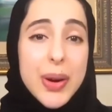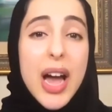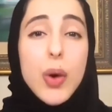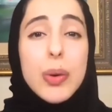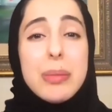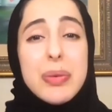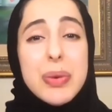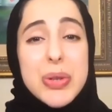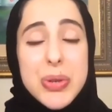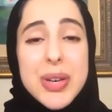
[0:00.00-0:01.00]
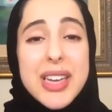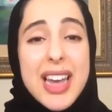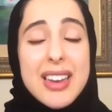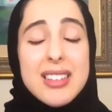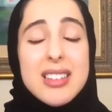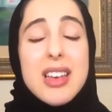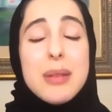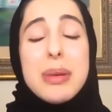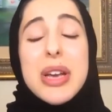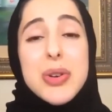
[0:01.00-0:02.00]
how we may return again to a
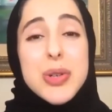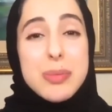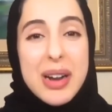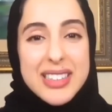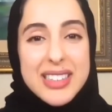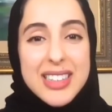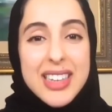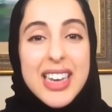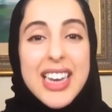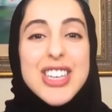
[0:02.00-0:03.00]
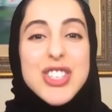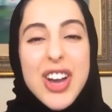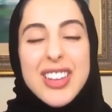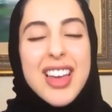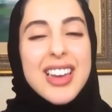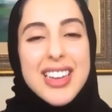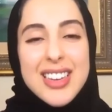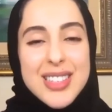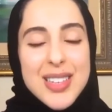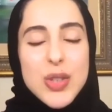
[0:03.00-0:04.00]
beginner's mind, in childlike
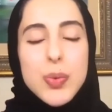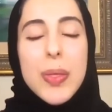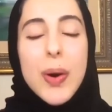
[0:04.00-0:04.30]
innocence, with